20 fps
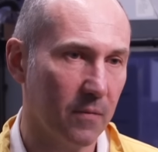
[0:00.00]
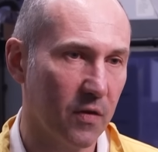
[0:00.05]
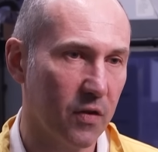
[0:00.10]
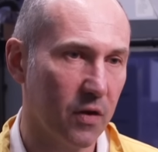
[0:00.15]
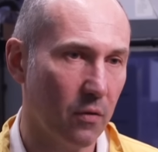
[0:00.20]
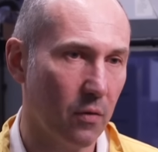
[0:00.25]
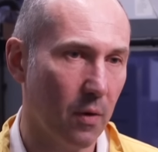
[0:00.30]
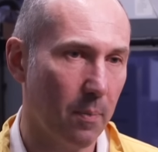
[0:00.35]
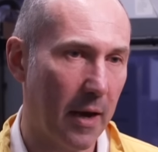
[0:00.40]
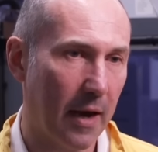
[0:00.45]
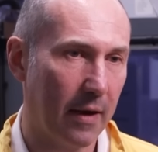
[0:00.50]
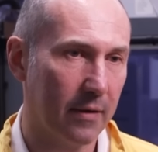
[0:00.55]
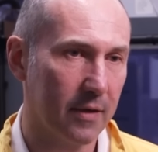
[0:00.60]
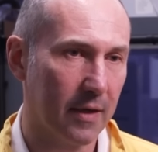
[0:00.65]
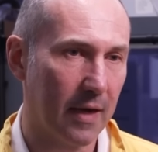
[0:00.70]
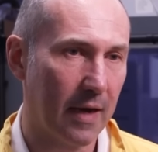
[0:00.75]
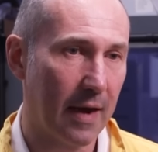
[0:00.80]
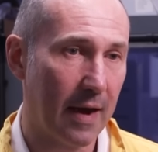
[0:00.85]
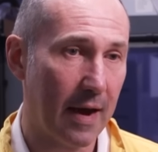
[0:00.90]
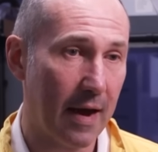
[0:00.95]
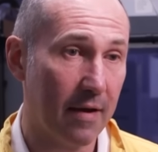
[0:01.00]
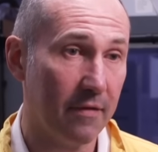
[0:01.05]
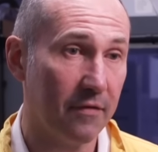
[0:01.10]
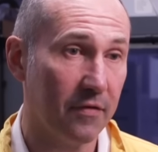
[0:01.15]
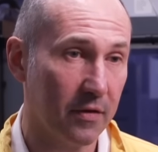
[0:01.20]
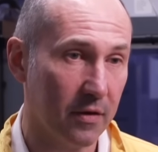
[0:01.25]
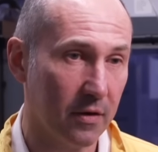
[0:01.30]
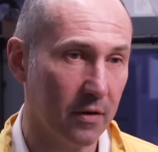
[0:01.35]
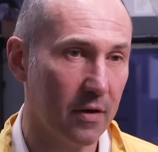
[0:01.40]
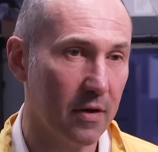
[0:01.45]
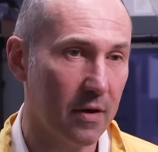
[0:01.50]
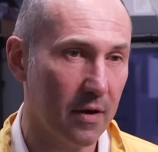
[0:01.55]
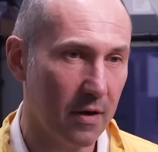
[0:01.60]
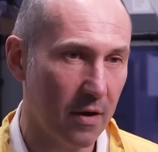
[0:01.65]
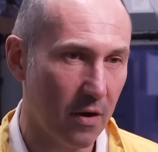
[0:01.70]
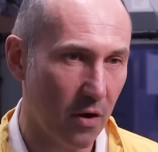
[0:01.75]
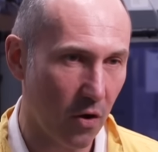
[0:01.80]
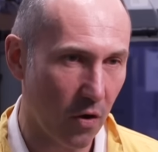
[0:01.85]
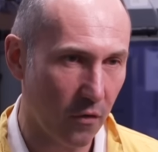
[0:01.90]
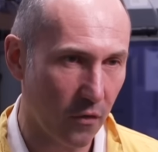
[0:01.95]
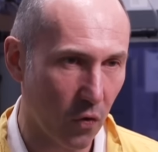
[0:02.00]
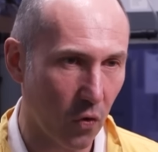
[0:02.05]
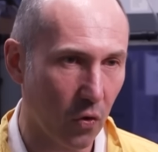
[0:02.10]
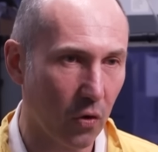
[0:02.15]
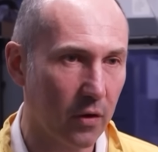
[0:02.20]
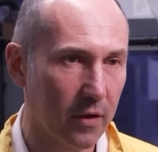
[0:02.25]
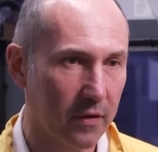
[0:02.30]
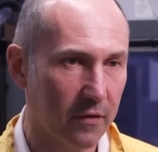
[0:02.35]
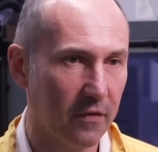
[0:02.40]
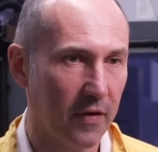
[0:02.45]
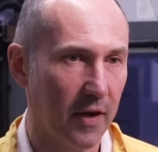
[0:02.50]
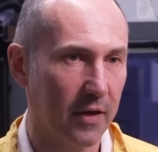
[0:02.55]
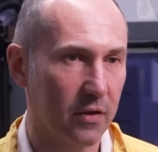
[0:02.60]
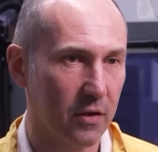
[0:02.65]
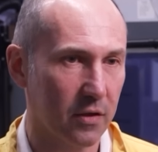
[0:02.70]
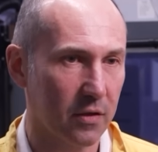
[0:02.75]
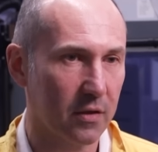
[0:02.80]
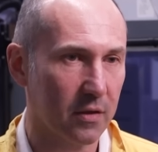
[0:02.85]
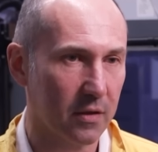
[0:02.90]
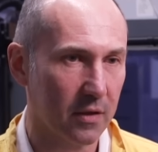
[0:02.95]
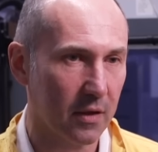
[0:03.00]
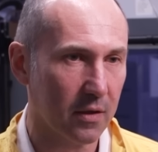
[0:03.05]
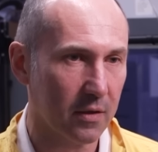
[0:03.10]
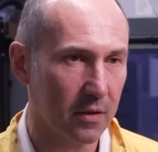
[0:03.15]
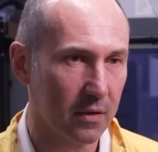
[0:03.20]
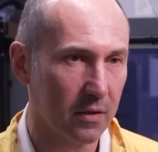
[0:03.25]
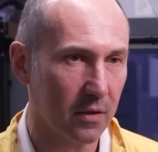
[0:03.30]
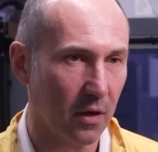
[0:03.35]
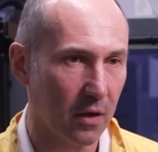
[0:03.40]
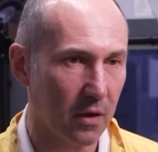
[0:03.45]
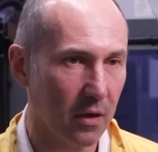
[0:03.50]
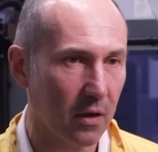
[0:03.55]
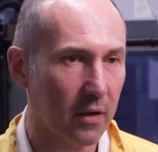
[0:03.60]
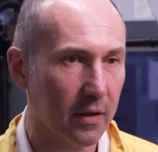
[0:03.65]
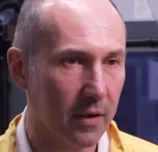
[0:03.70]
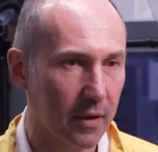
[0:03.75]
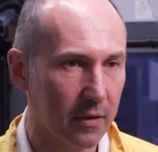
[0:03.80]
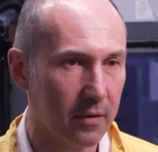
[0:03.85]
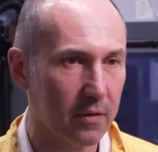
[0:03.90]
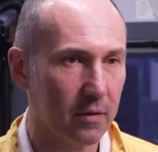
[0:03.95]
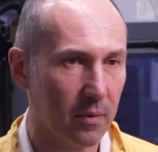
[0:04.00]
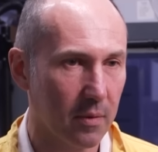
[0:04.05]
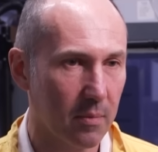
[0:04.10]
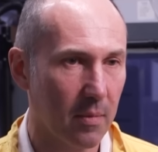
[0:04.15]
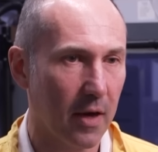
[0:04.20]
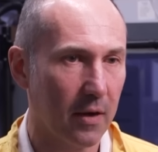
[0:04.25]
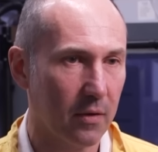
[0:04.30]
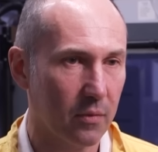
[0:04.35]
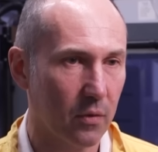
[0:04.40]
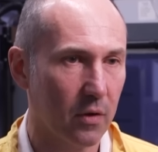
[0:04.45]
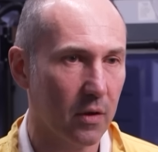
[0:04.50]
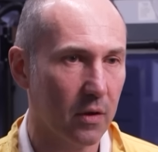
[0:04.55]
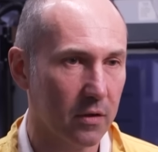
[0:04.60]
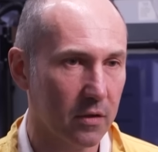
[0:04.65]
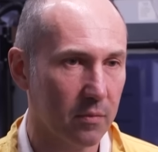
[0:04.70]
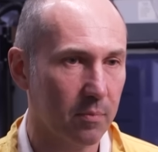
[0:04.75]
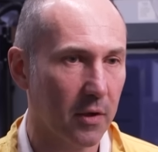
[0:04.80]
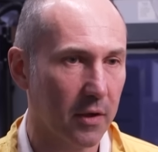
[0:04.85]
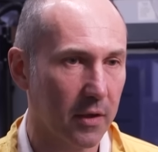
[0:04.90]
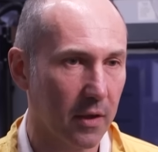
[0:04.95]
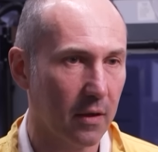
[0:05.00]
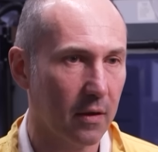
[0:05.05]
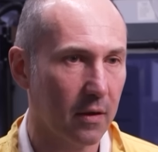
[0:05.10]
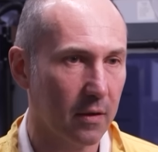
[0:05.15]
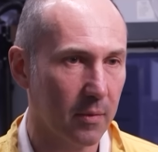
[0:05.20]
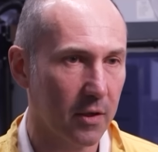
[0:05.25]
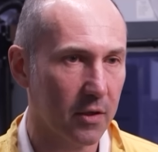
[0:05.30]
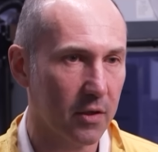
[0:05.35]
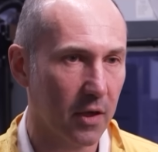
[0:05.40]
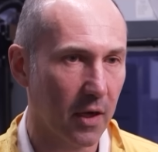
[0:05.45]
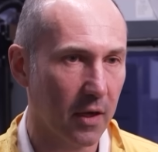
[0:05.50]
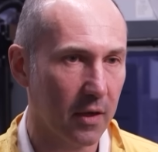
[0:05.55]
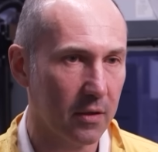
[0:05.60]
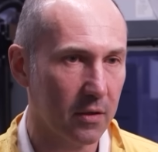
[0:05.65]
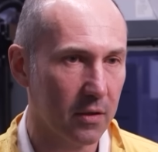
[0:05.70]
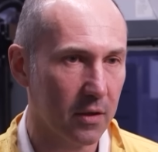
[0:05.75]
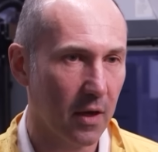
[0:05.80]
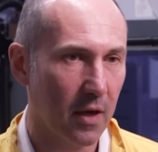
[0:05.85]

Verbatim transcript: So about half of all infectious diseases are likely to be made worse by climate change.